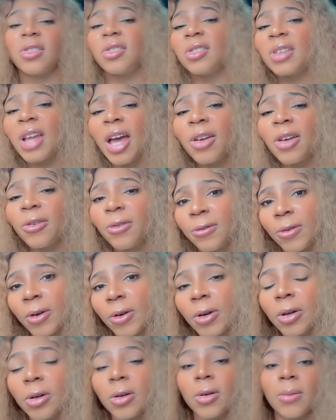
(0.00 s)
Stand
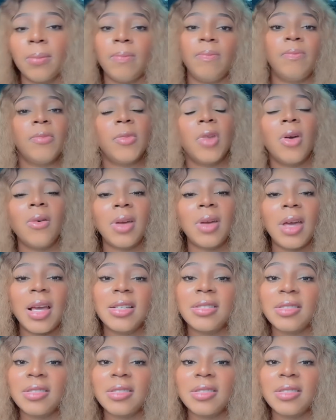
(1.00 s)
firm. Okay,